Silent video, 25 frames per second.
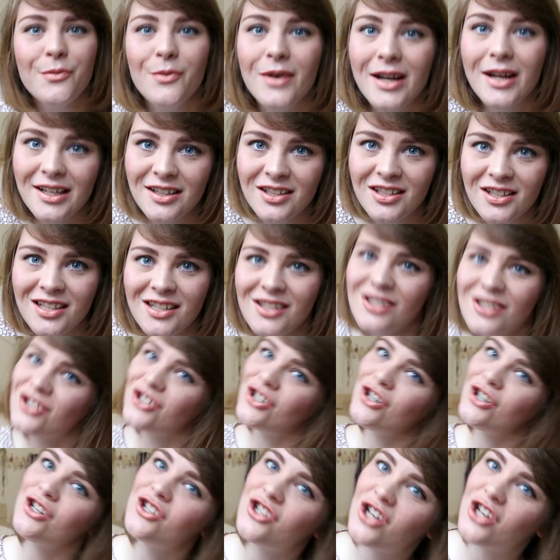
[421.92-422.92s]
went
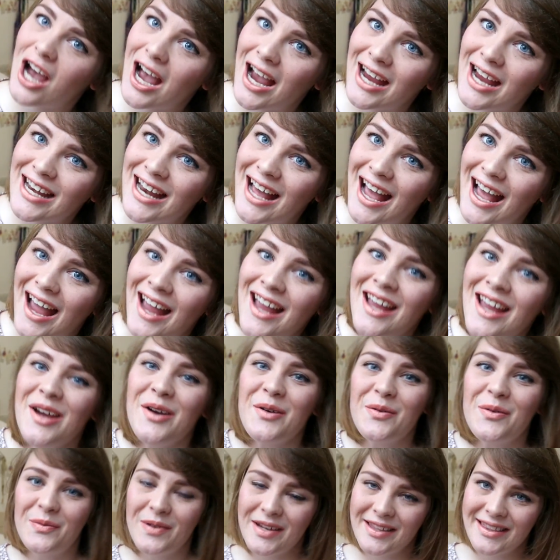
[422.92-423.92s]
to China
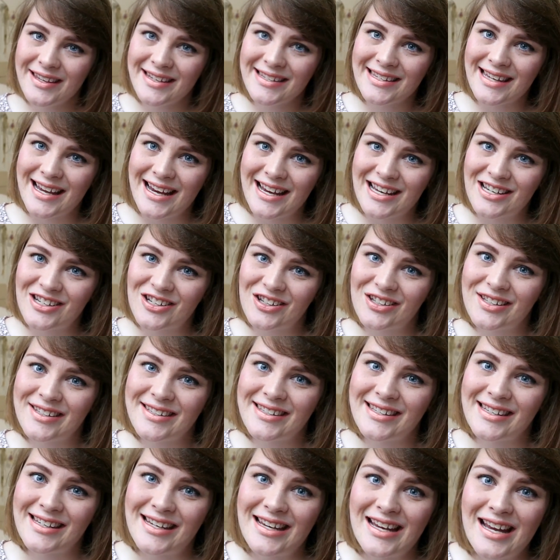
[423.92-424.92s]
with this
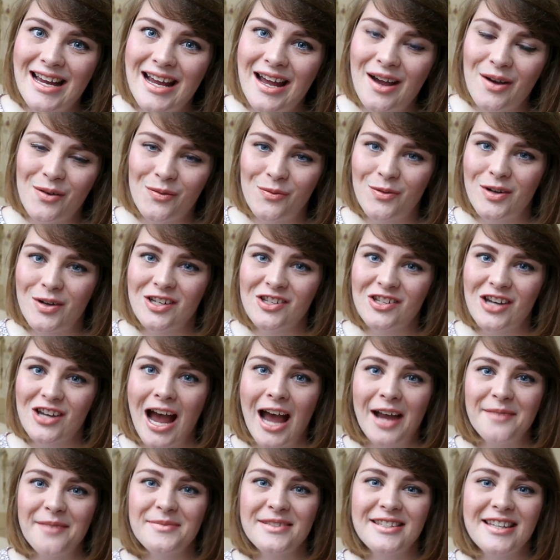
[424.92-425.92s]
agency, which
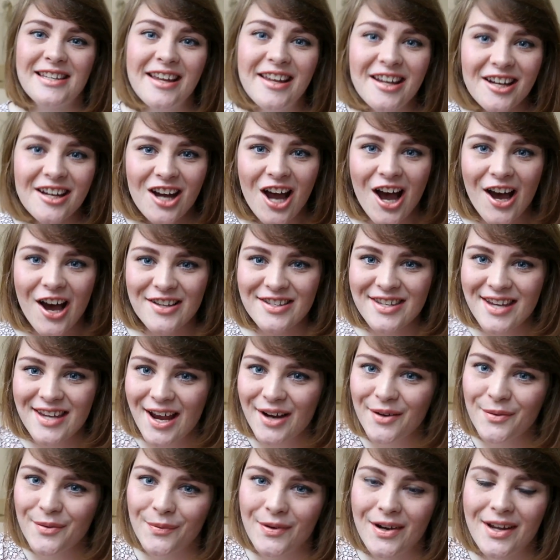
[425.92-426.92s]
I'm still in
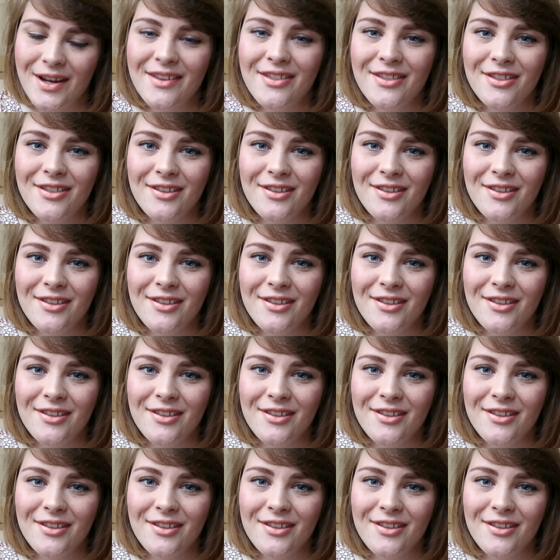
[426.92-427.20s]
contact with,